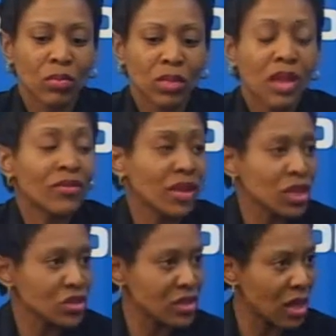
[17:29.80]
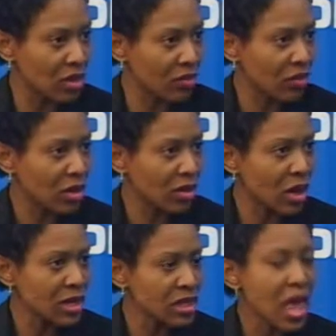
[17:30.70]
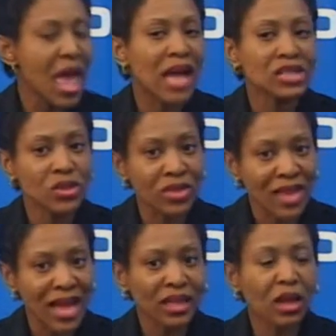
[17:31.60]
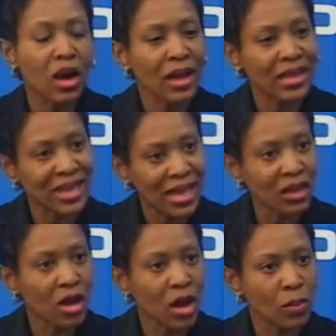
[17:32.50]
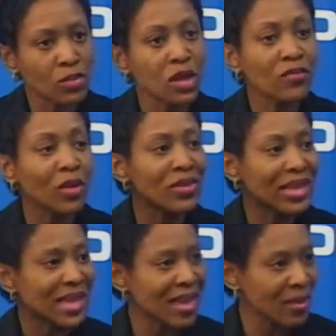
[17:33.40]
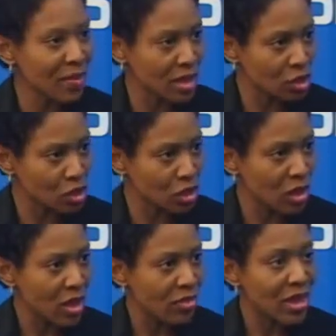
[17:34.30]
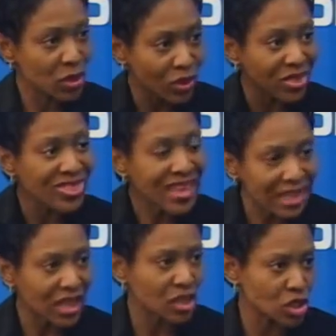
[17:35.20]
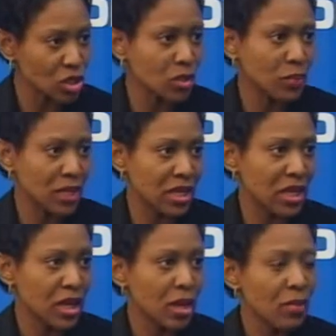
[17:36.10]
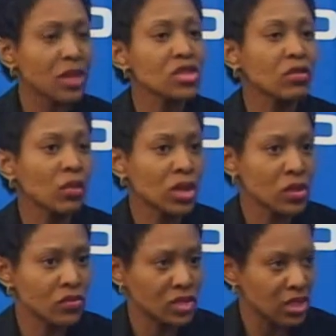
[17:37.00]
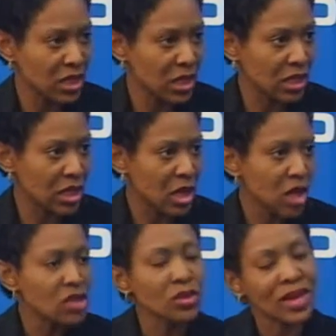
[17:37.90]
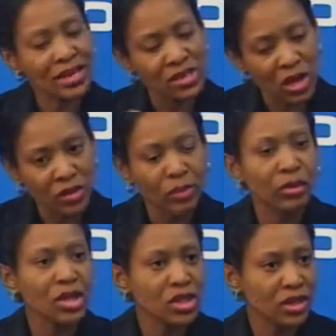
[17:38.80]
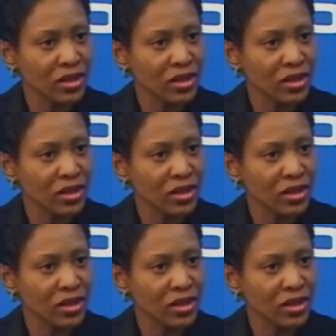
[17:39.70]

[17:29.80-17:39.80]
loving yourself, right? And so that again comes from the image that you think it should be because of what you've seen. So that's how depression